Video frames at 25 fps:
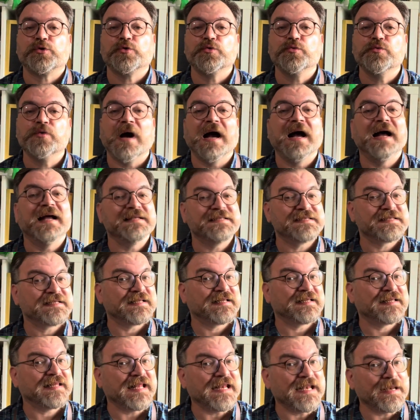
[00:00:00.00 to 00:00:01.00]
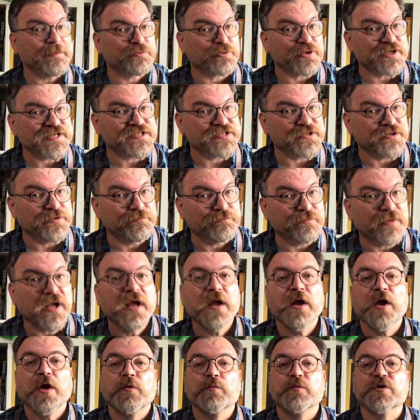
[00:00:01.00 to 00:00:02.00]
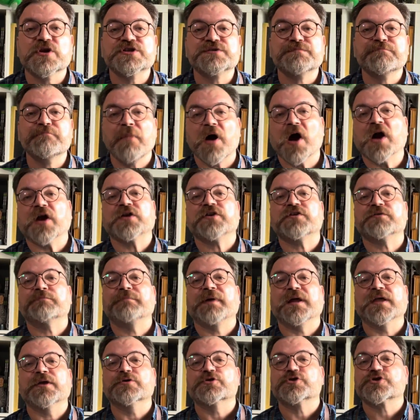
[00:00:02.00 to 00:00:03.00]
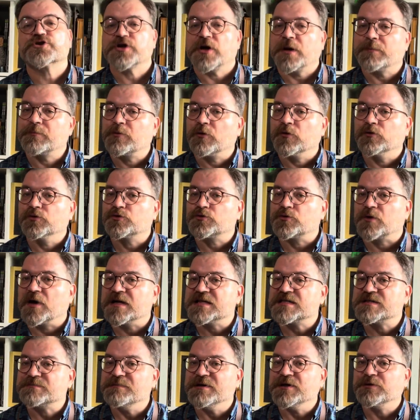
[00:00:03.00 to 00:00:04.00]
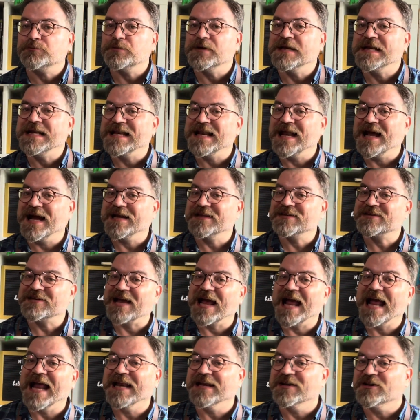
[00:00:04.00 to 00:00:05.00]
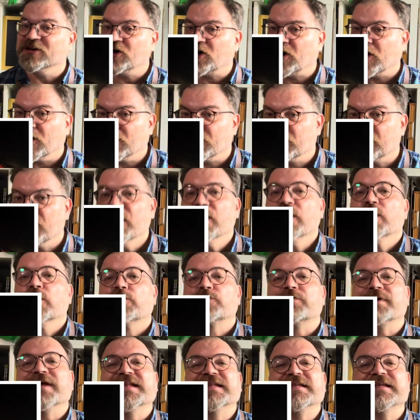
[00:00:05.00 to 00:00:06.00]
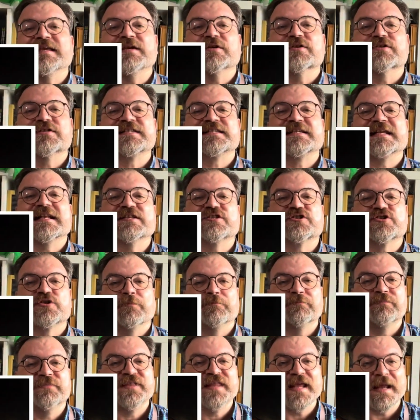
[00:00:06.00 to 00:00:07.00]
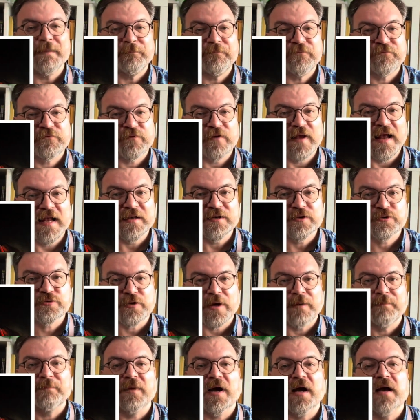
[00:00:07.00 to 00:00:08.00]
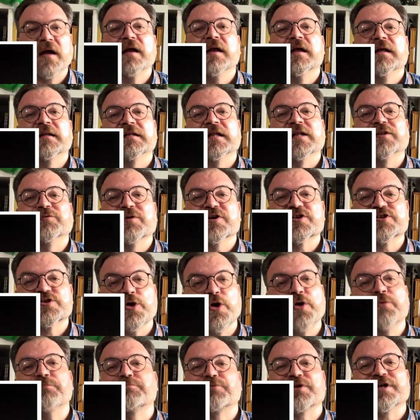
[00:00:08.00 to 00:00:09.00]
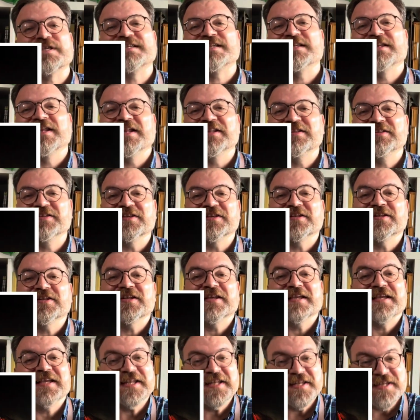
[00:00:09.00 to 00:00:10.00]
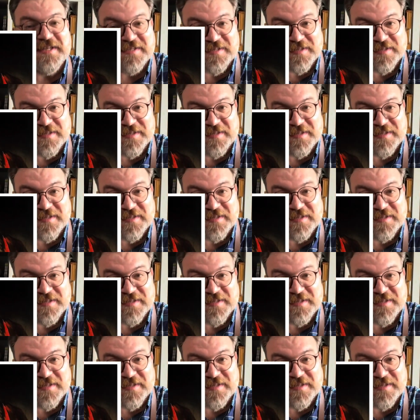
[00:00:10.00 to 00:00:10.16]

to as tenebrism, was marked by a sharp contrast between light and dark, creating a sense of depth and drama that was unprecedented in his